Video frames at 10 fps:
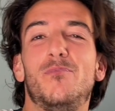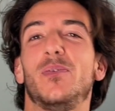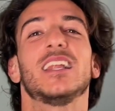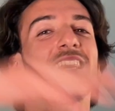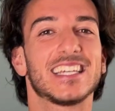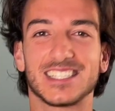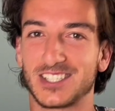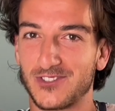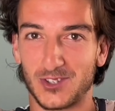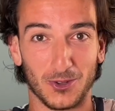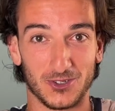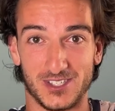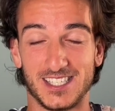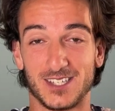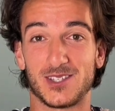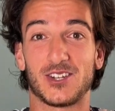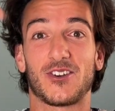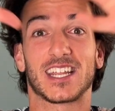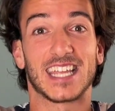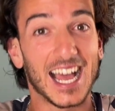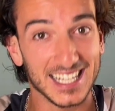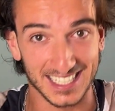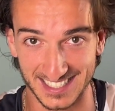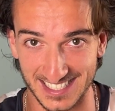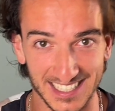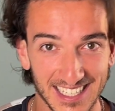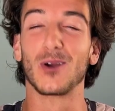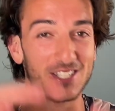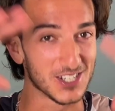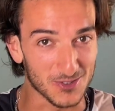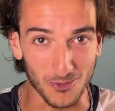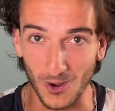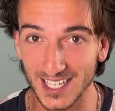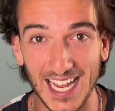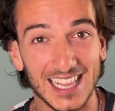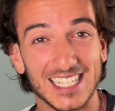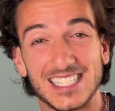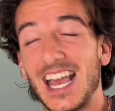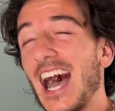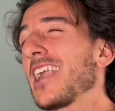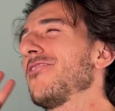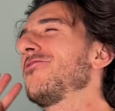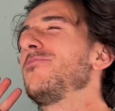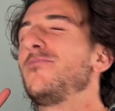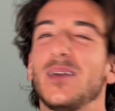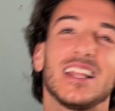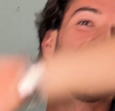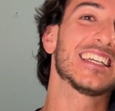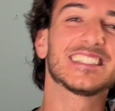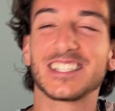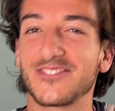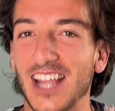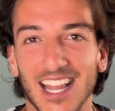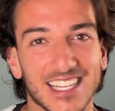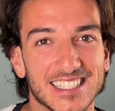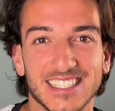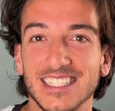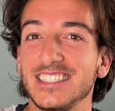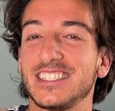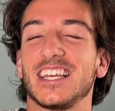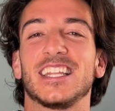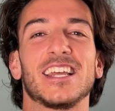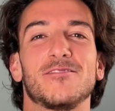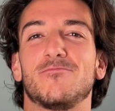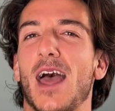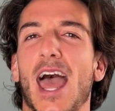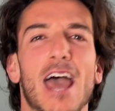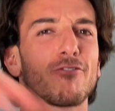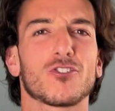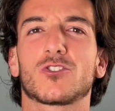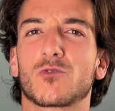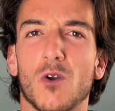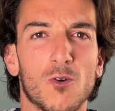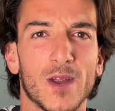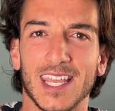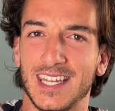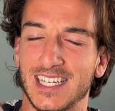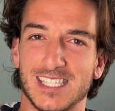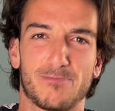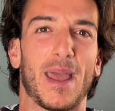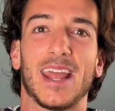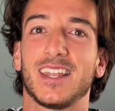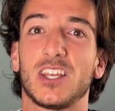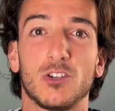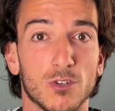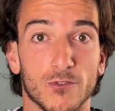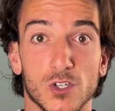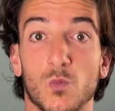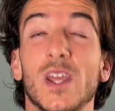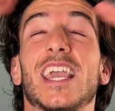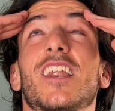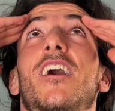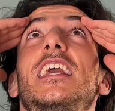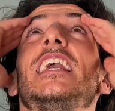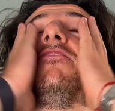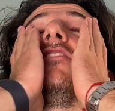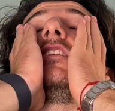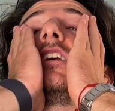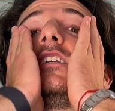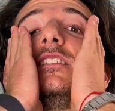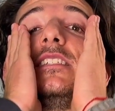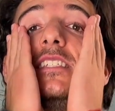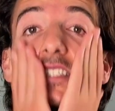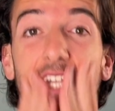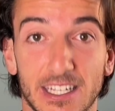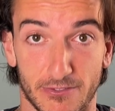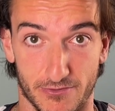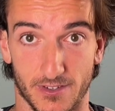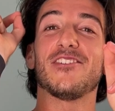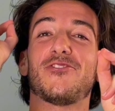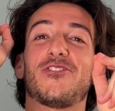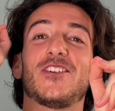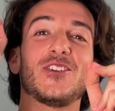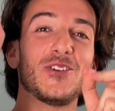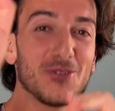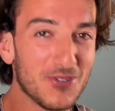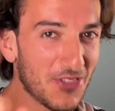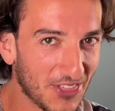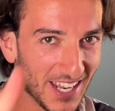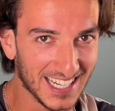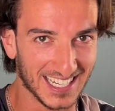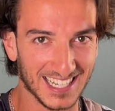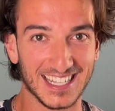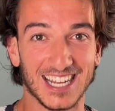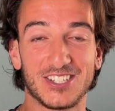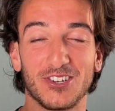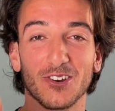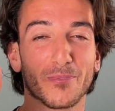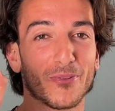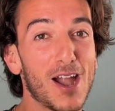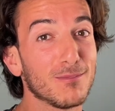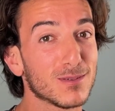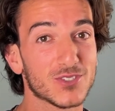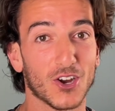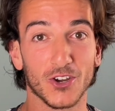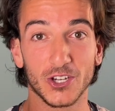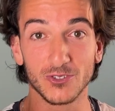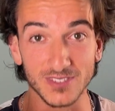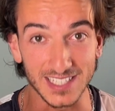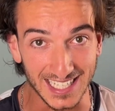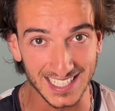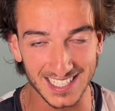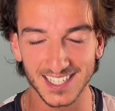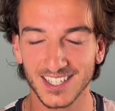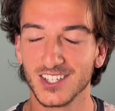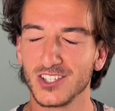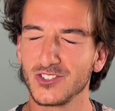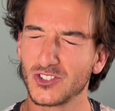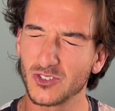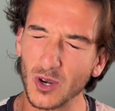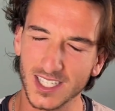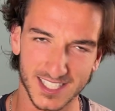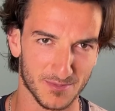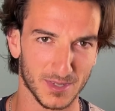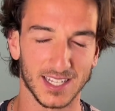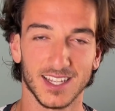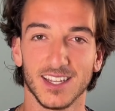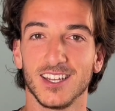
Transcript: billions of solar systems in our galaxy, which is one galaxy out of billions of galaxies in an ever-growing and expanding universe we cannot even conceive. If you think that your problems are unique, trust me,